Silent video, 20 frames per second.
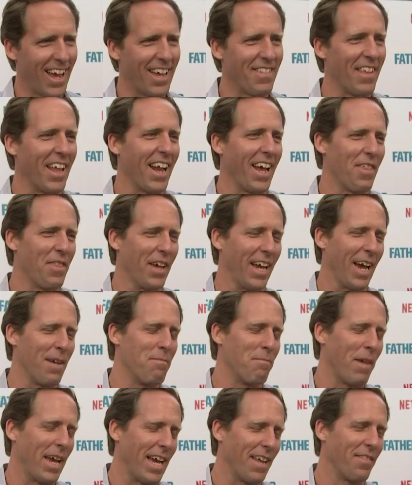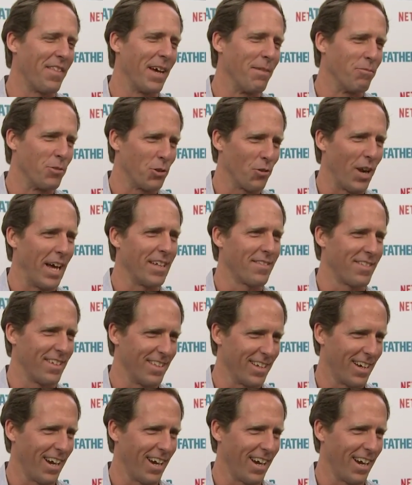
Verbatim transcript: and then I think I made them dress in the